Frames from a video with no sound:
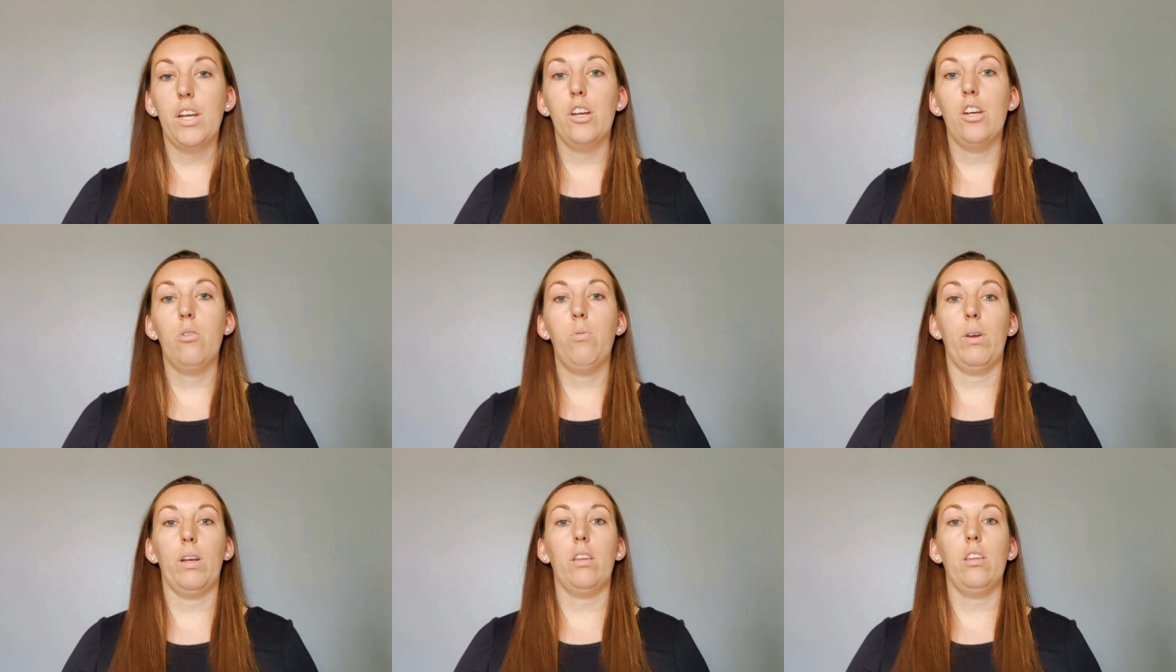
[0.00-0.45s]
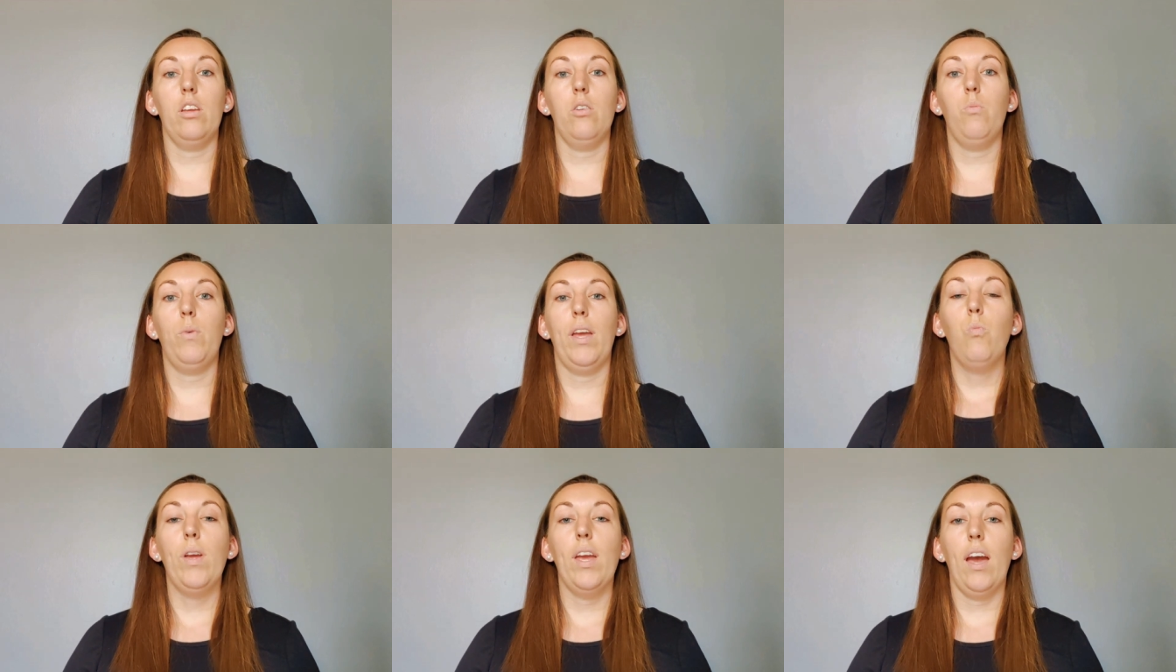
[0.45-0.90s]
very
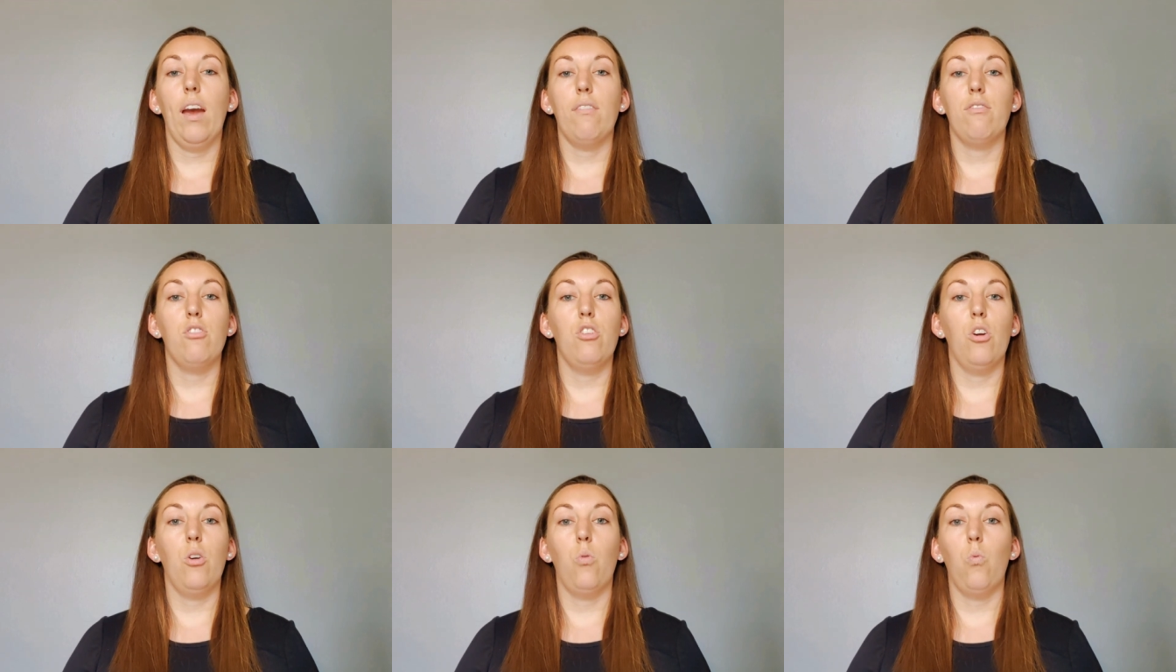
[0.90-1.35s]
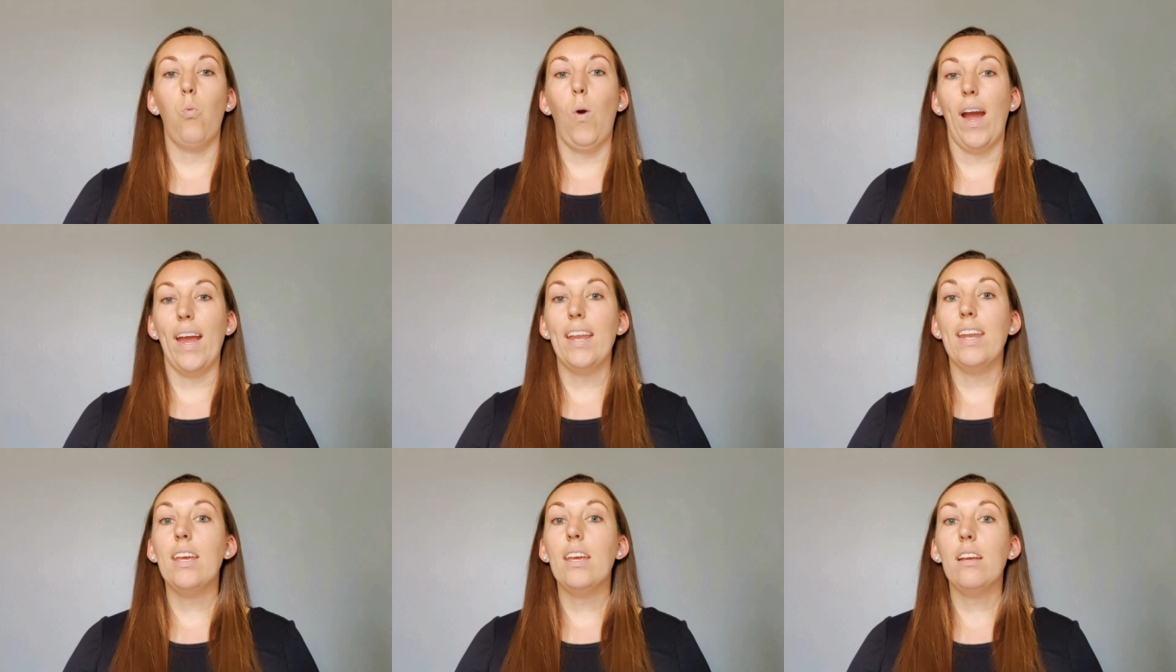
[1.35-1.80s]
quickly. We have no
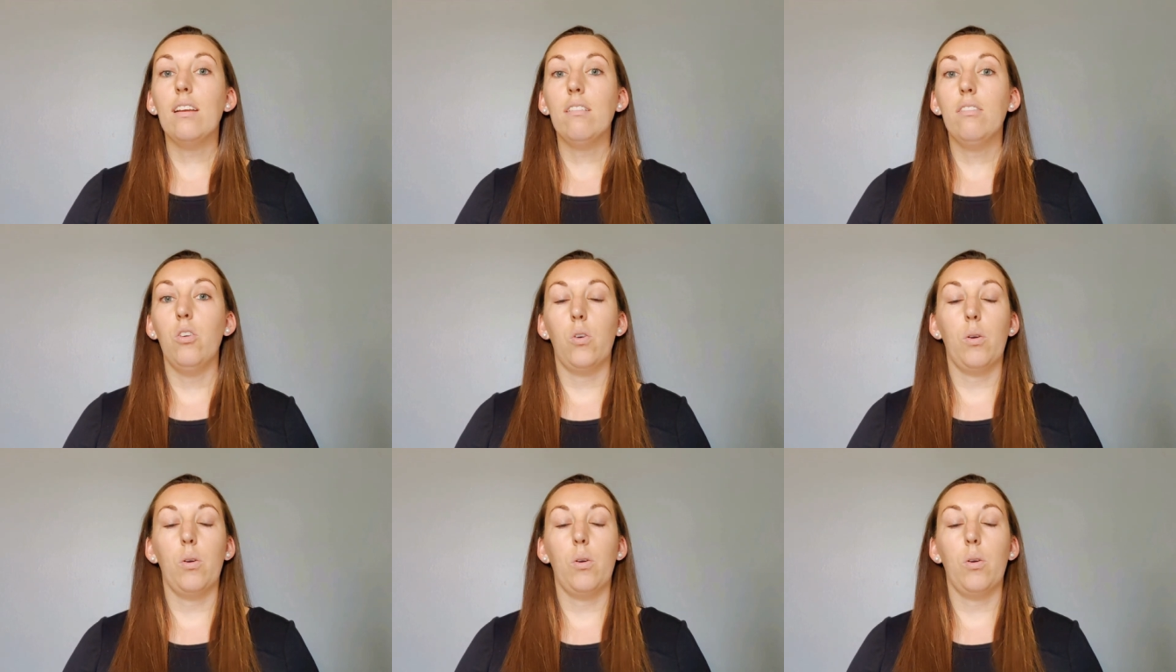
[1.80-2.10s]
whining,